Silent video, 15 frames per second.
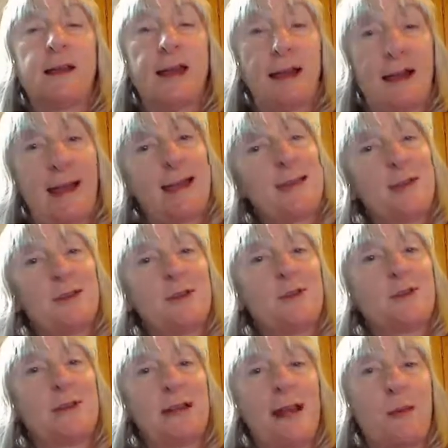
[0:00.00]
and how you can
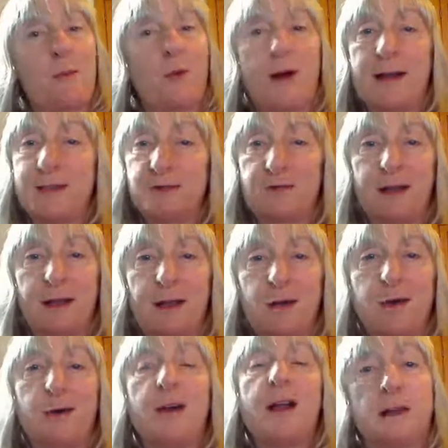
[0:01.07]
use it and why it's really
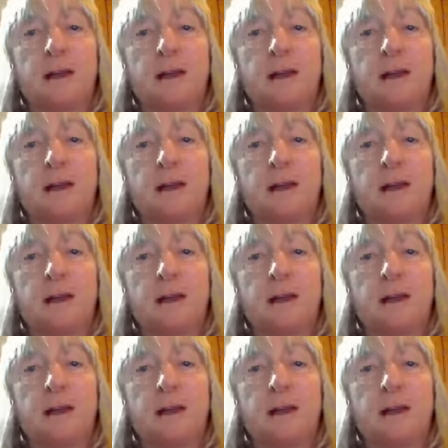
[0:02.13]
cool.